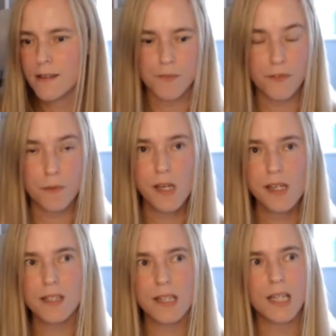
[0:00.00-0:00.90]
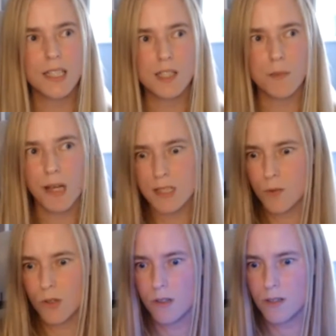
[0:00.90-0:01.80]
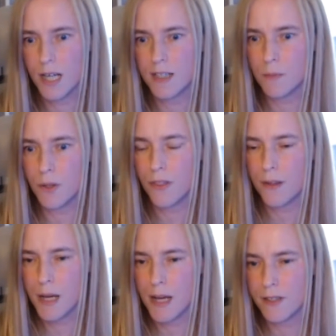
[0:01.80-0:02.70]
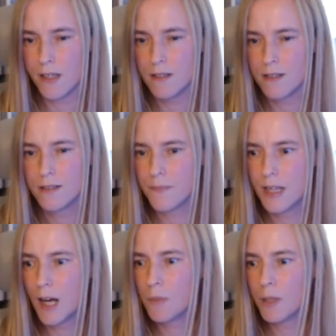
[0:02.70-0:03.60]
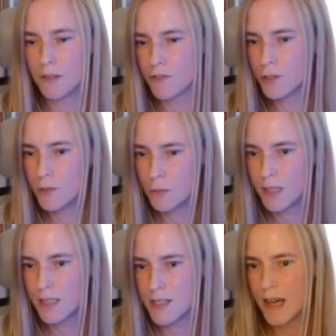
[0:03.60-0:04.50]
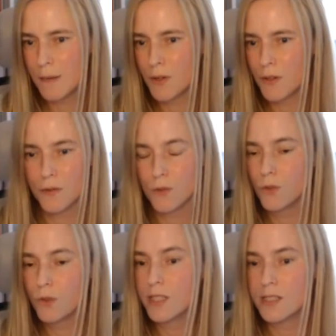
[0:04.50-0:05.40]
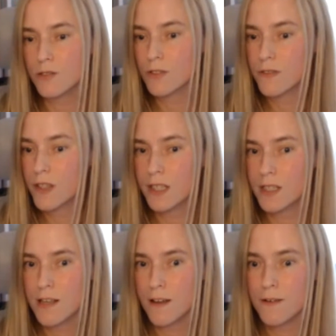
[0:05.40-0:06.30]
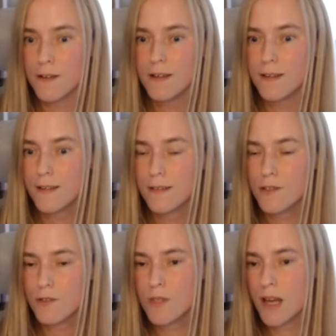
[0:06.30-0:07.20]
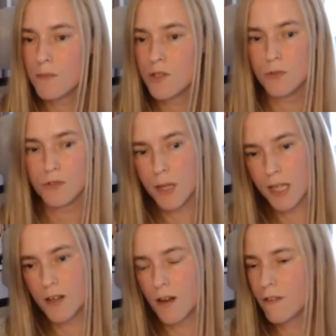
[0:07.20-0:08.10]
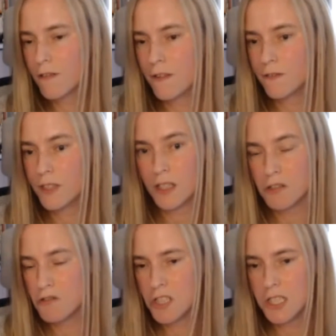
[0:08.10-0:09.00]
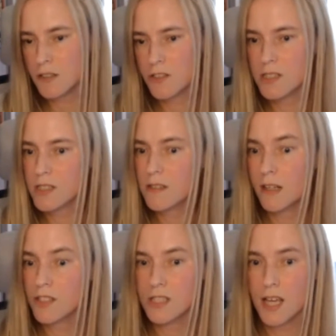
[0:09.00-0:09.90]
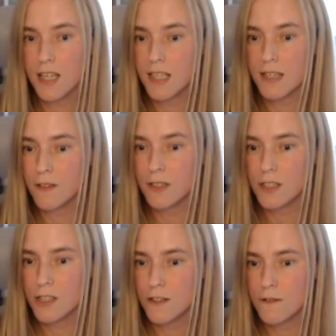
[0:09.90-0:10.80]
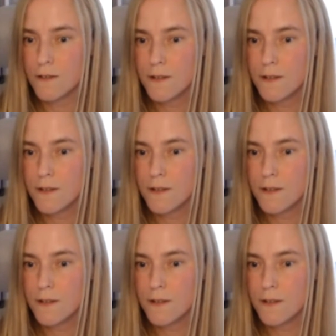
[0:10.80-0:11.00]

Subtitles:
For me, it kind of depends what kind of month I'm having, how big my renewal bill is that month, or all these sort of things. So sometimes someone will make an offer of 1,500. I'll just take it if I need to.